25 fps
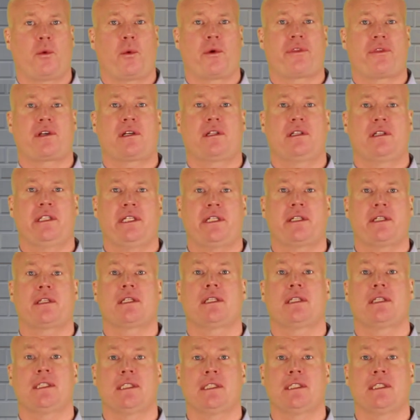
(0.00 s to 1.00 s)
with clear
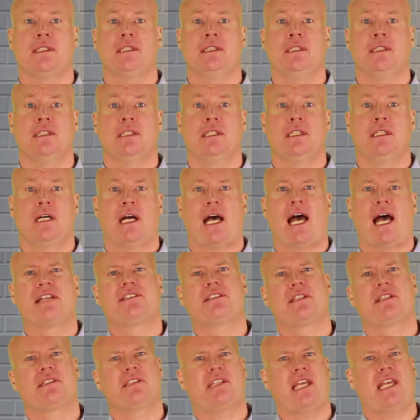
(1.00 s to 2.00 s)
l has
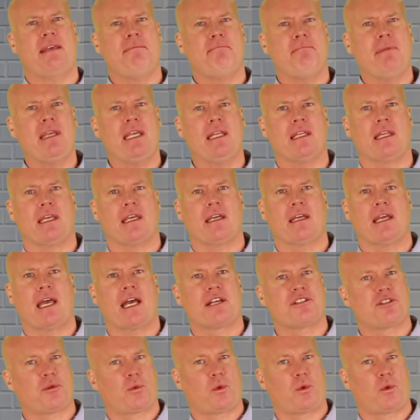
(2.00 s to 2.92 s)
the same meaning as the